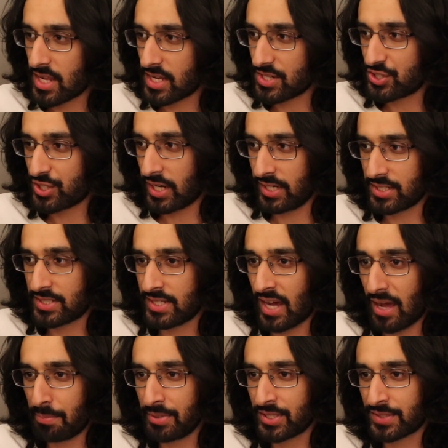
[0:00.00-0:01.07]
change
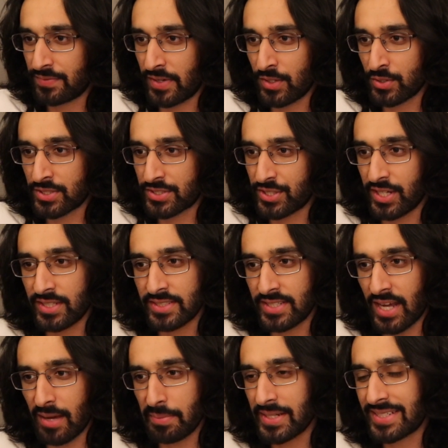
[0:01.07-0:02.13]
topics, folks. Change
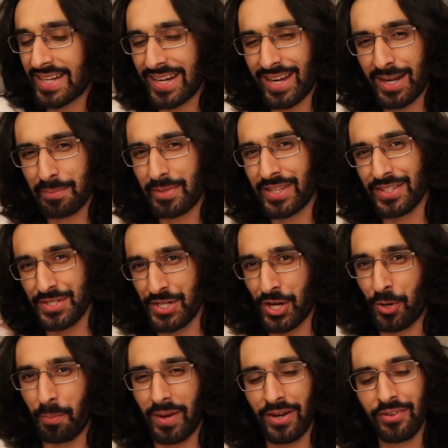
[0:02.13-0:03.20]
topics. I got them on the
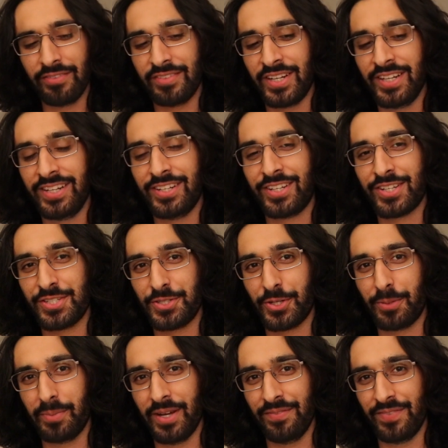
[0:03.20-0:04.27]
dome. I don't even need to
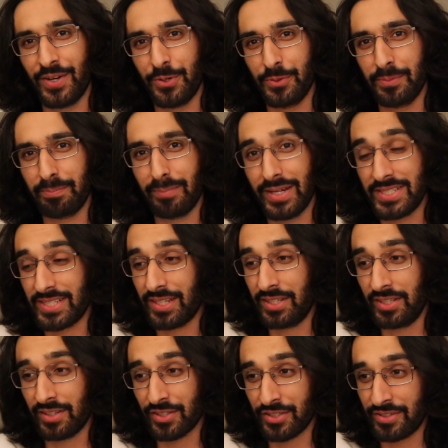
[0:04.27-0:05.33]
consult my phone, my
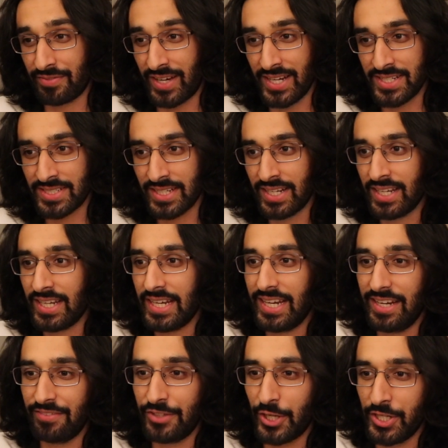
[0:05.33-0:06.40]
cellular device,
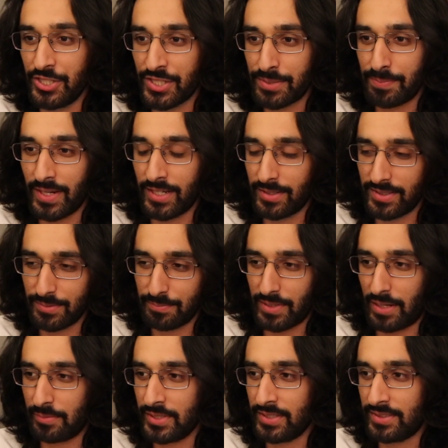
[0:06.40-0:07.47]
even though I just spent
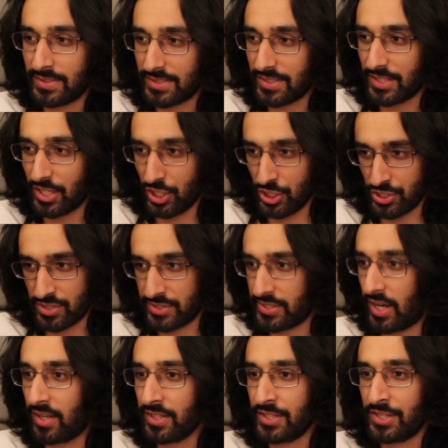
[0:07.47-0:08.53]
probably a
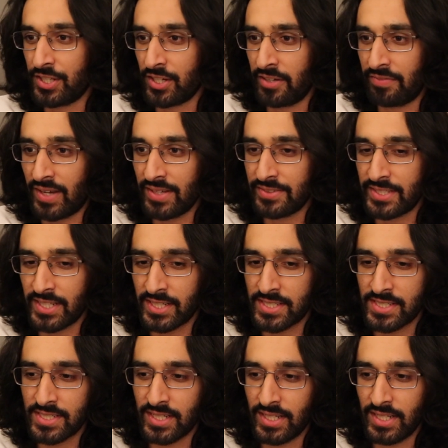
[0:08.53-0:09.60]
solid 35
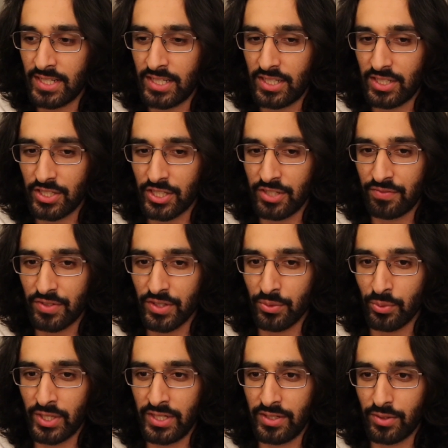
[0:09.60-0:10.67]
seconds looking for the
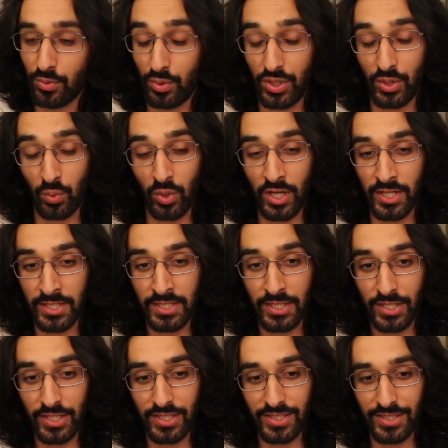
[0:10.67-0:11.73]

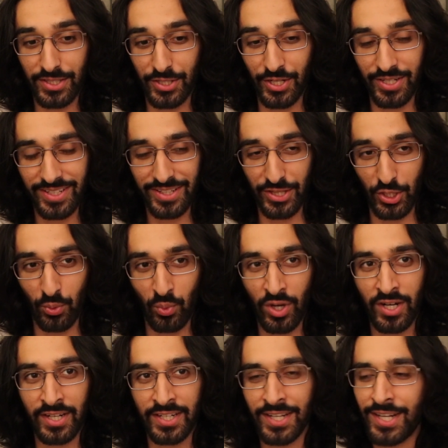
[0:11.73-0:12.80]

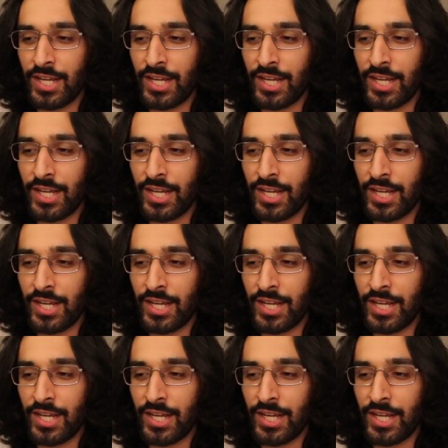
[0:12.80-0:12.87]
word